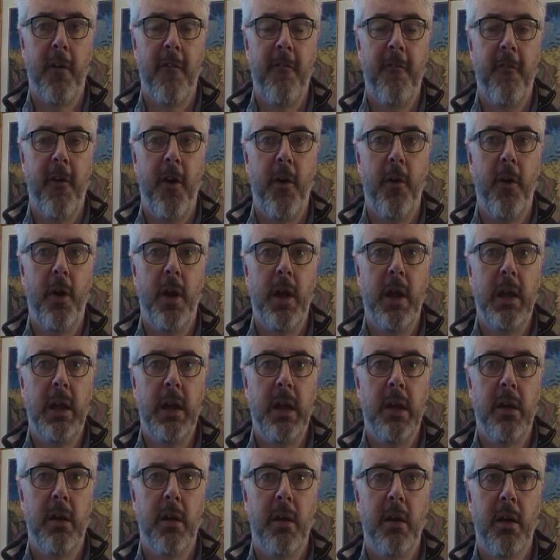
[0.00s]
a
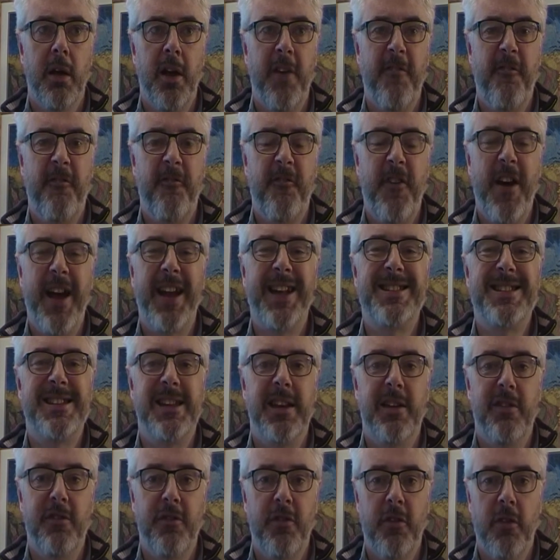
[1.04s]
very
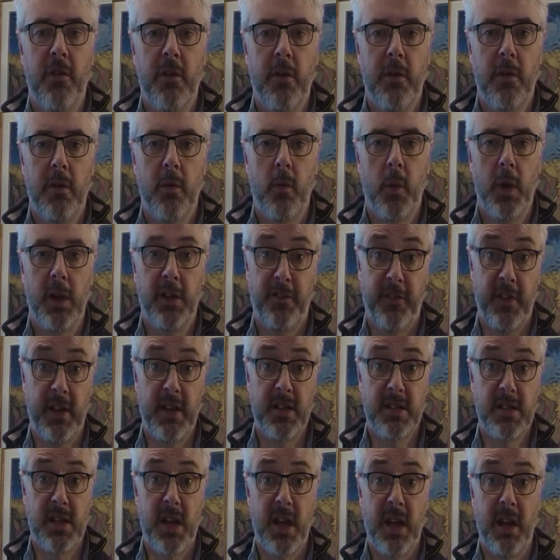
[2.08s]
effective
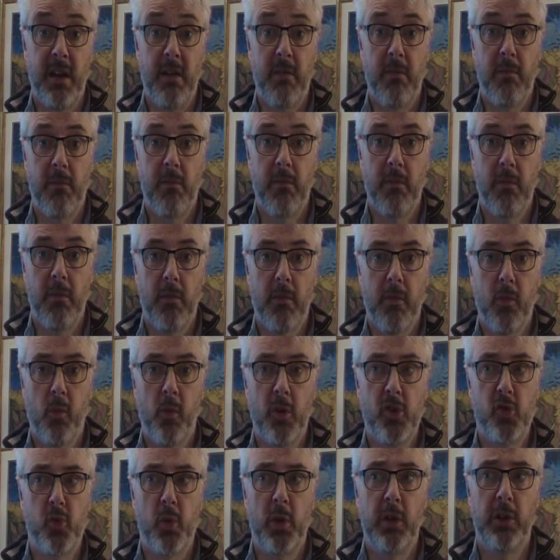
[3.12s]
welfare state
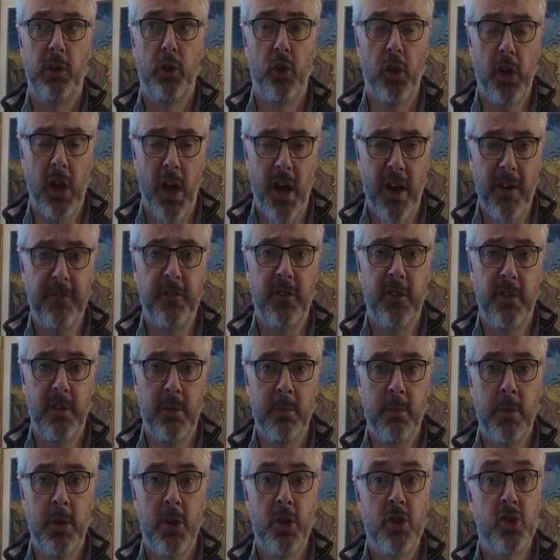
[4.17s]
which will look after
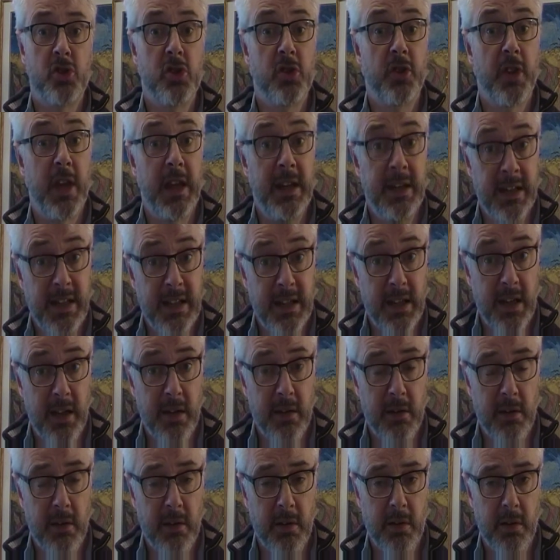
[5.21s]
them should they need
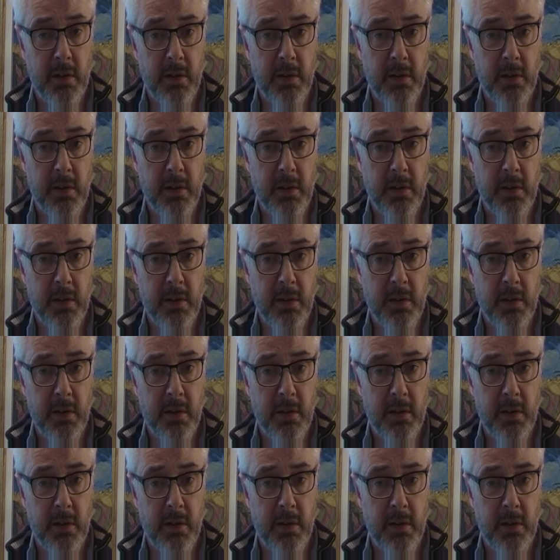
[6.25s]
it.